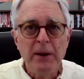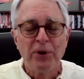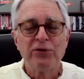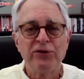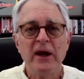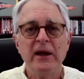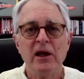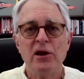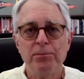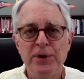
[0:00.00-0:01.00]
people
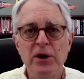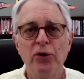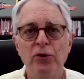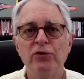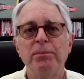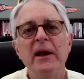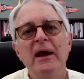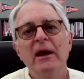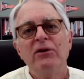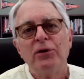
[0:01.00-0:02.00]
sitting in the pews,
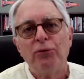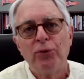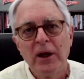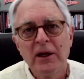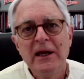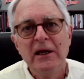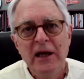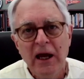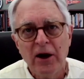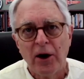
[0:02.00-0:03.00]
but is it really
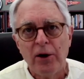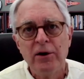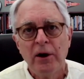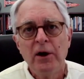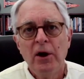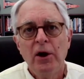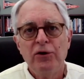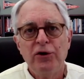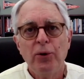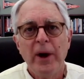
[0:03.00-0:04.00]
geared
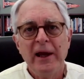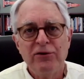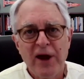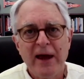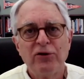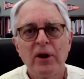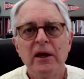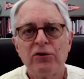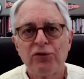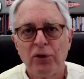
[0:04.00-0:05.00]
to
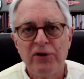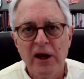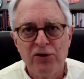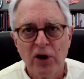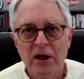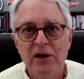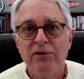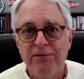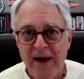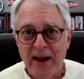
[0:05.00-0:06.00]
intentionally and strategically
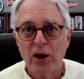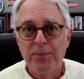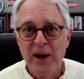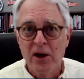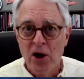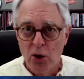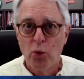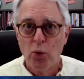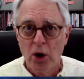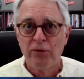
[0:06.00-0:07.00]
developing a
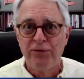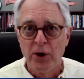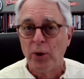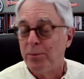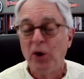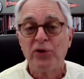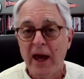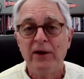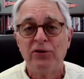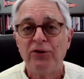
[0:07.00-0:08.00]
worldview? In most
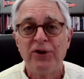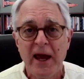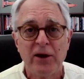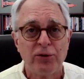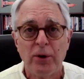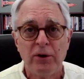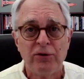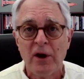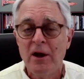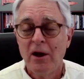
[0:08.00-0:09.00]
cases, the answer
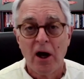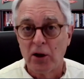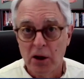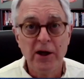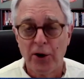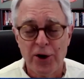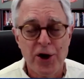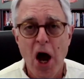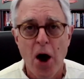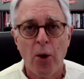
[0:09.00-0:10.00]
is a clear
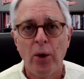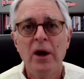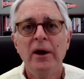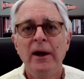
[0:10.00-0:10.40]
no.